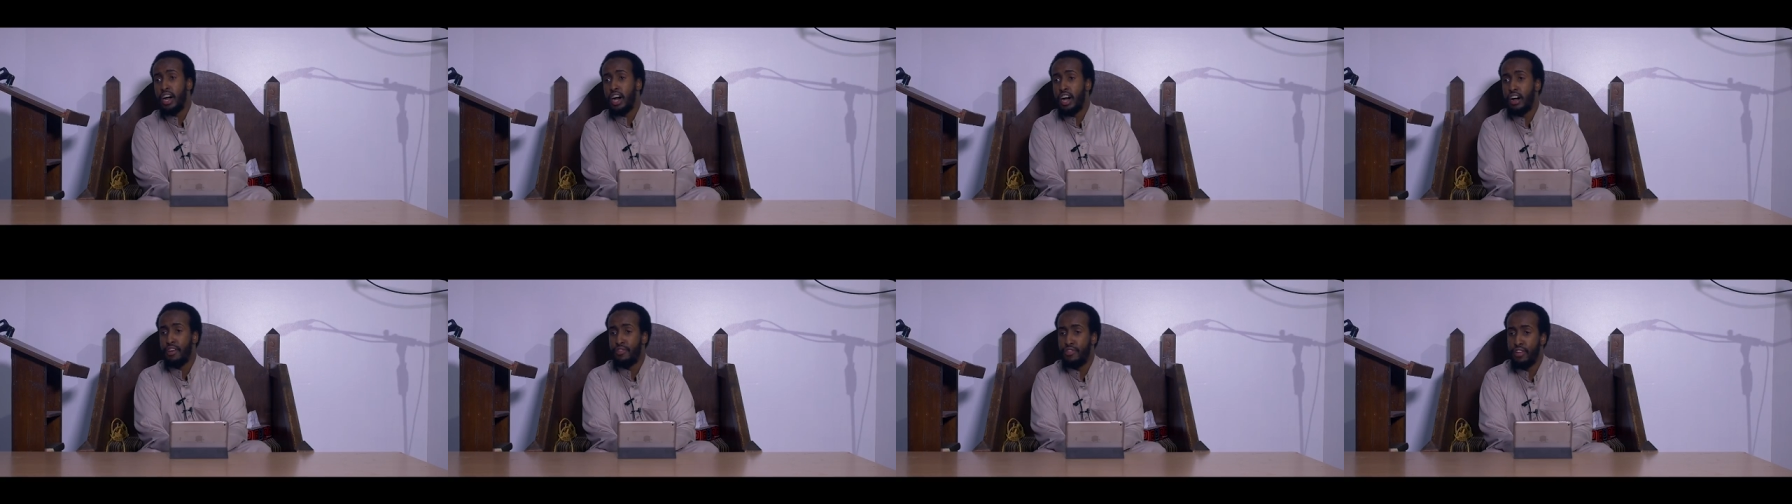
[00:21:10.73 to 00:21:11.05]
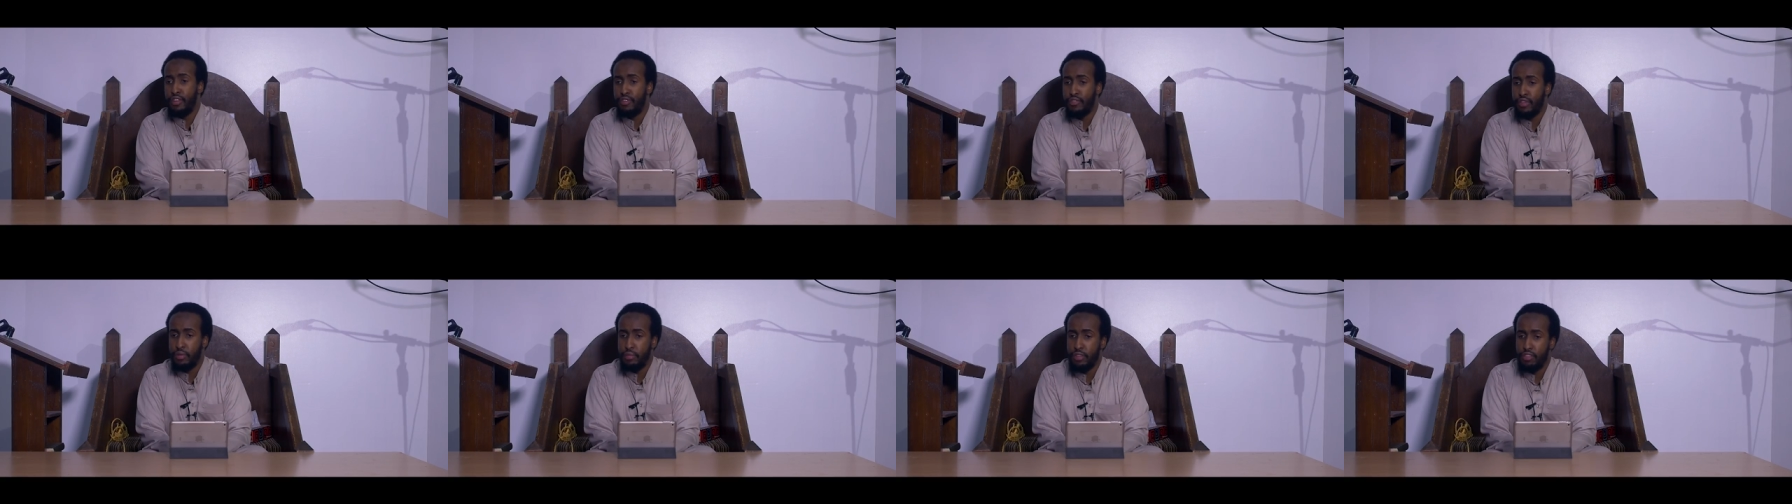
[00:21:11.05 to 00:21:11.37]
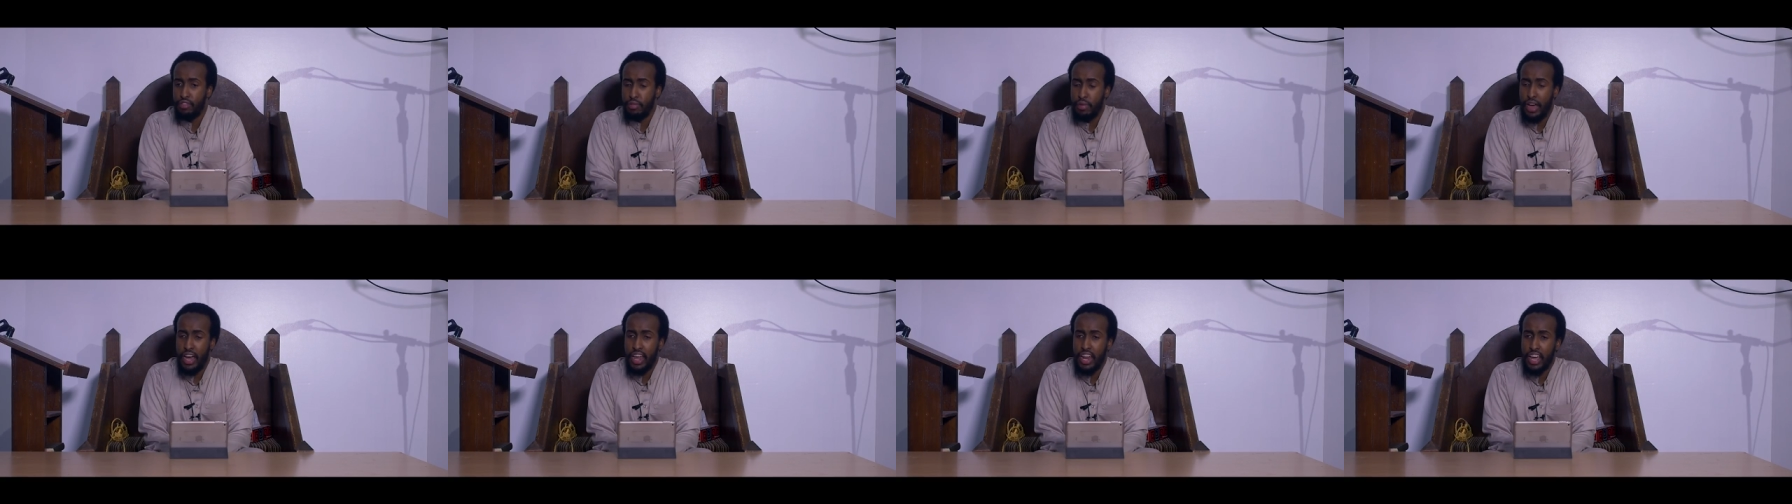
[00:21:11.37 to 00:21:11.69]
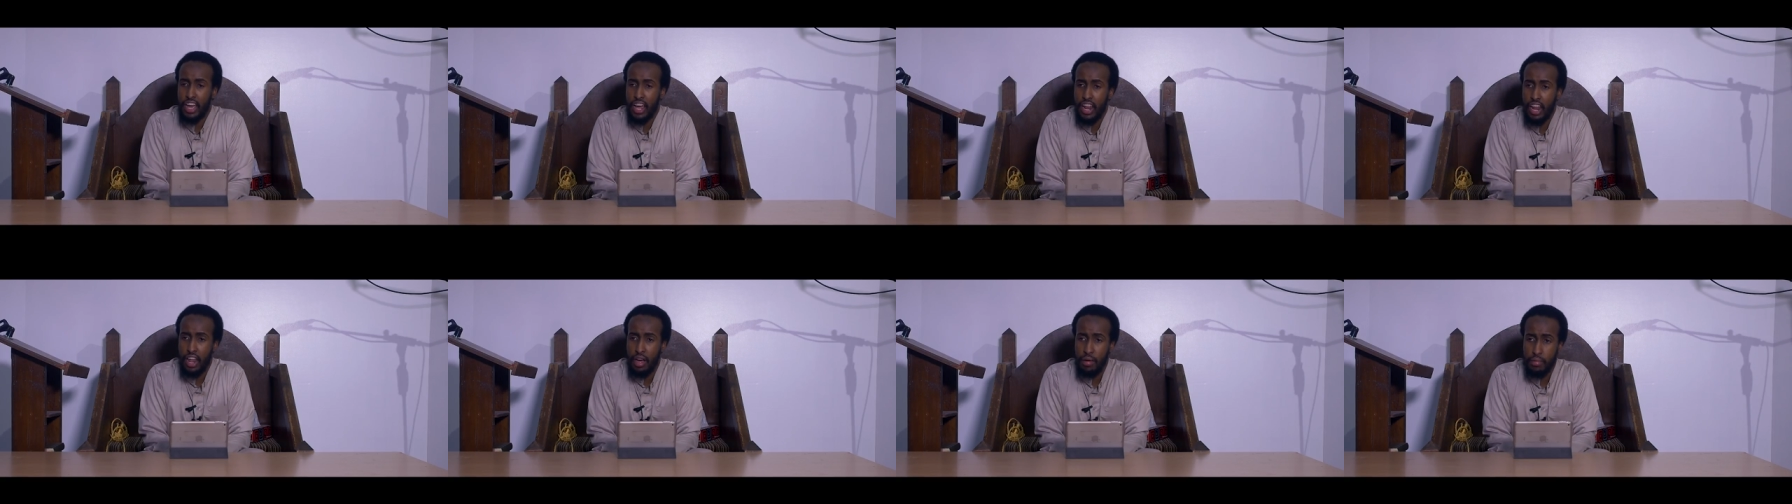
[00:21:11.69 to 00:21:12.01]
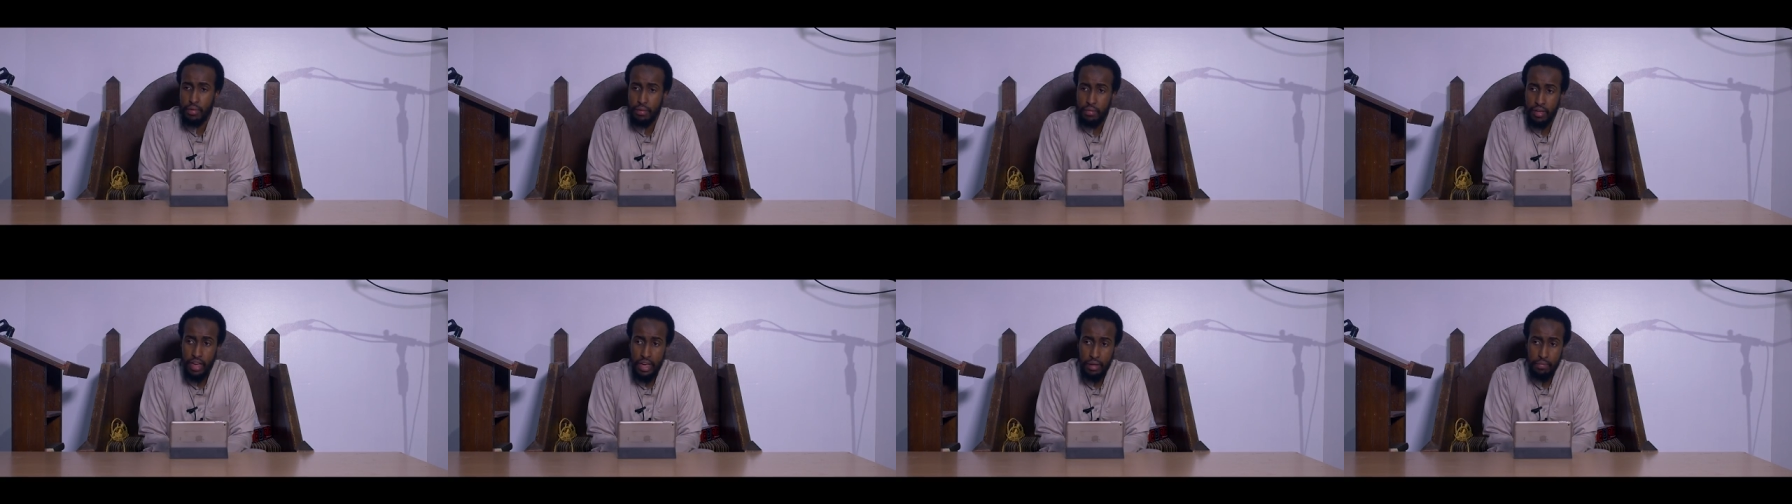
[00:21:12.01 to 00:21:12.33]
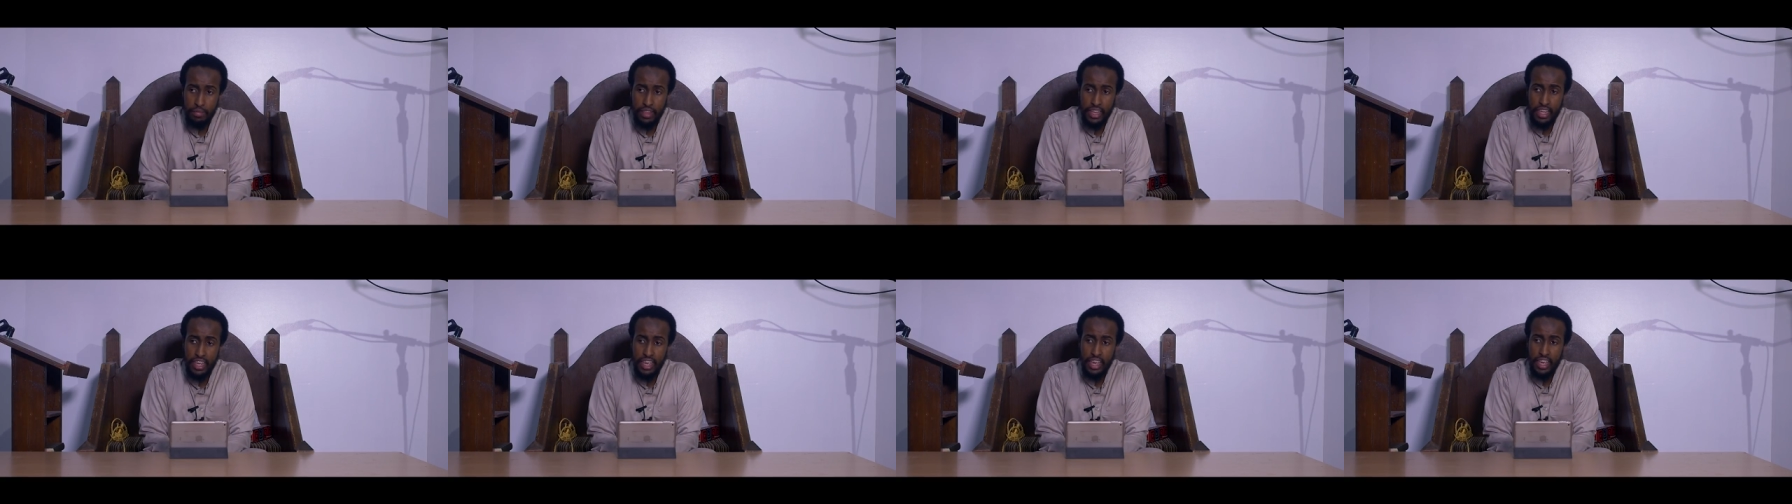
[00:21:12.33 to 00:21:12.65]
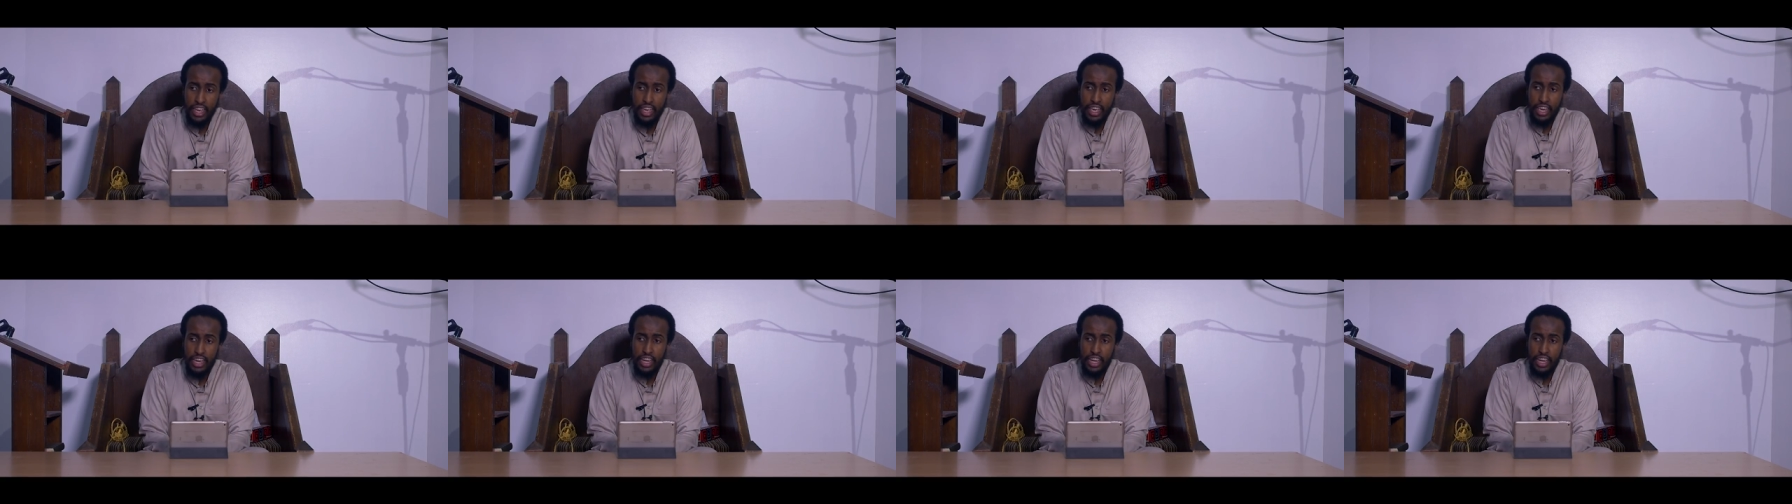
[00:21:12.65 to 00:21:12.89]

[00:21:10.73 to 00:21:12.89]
are free from it. Subhanakallahumma bihamdik.